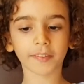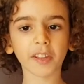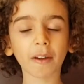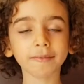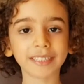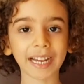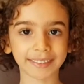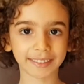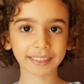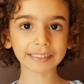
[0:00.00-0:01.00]
Some
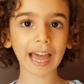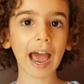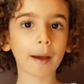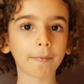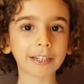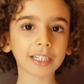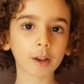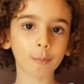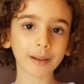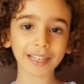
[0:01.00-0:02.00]
changes happen
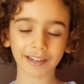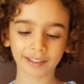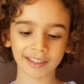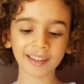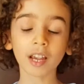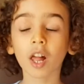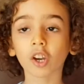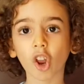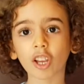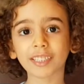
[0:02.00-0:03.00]
quickly,
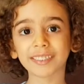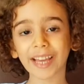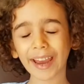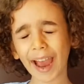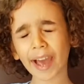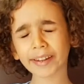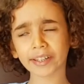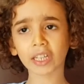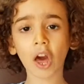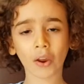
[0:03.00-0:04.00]
like day and
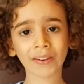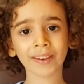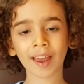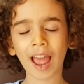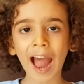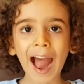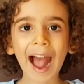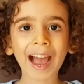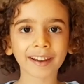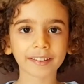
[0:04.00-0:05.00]
night,
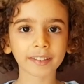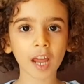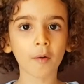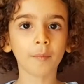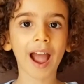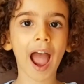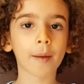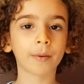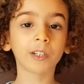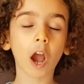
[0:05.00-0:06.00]
and some
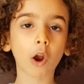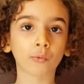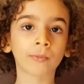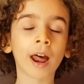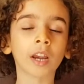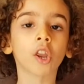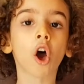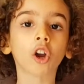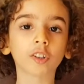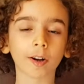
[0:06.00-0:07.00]
happen over a
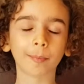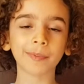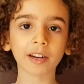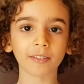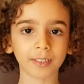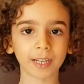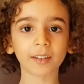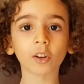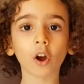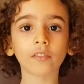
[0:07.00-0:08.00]
longer period
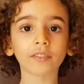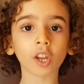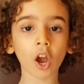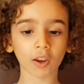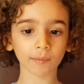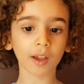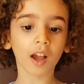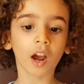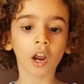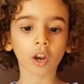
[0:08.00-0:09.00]
of time,
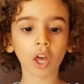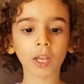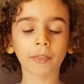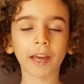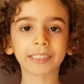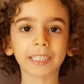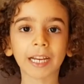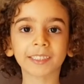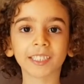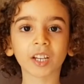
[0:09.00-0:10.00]
like the
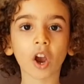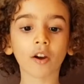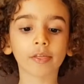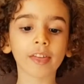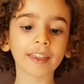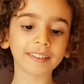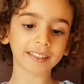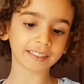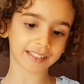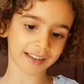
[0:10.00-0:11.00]
changing of the
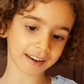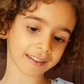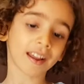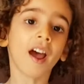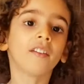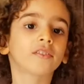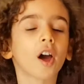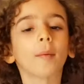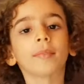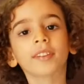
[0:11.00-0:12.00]
seasons
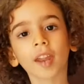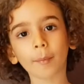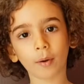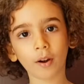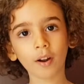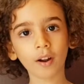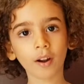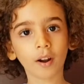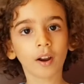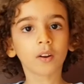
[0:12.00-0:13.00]
from summer
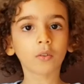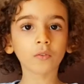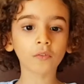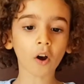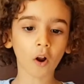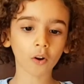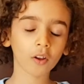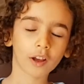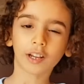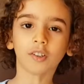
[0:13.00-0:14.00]
to fall
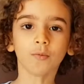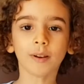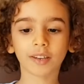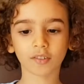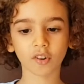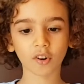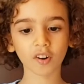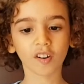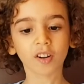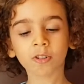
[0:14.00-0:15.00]
to
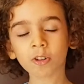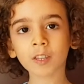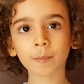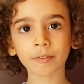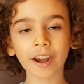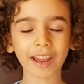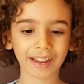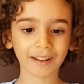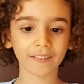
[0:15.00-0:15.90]
winter to spring.